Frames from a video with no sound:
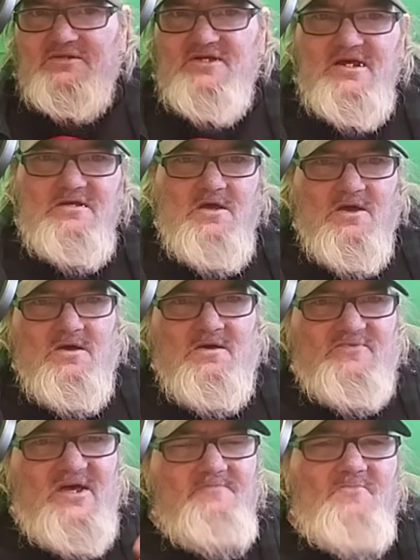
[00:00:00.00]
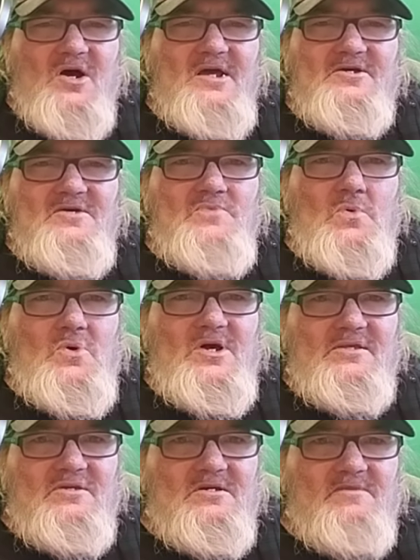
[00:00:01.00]
That that might give away
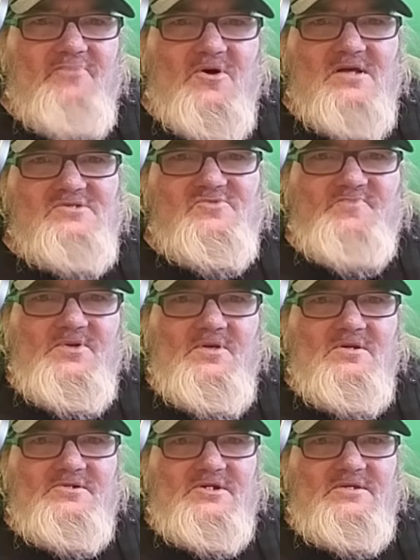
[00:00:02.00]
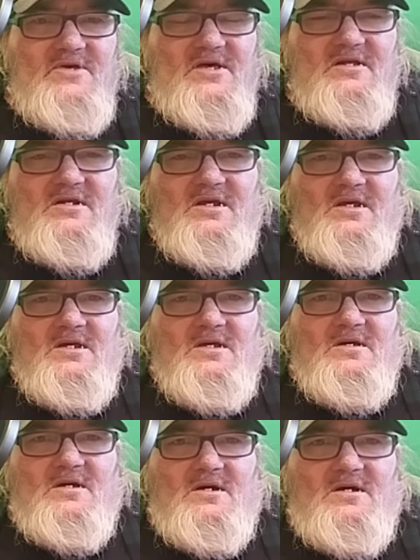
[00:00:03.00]
the possibility that
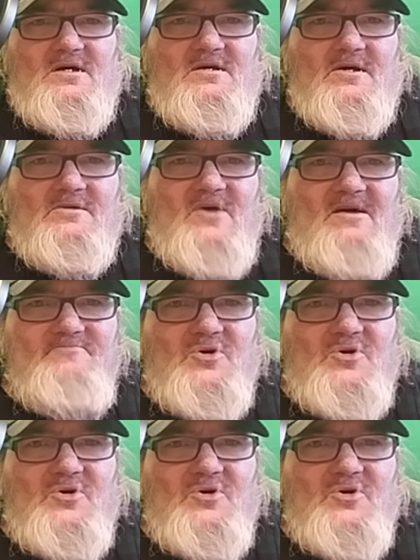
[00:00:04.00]
uh, that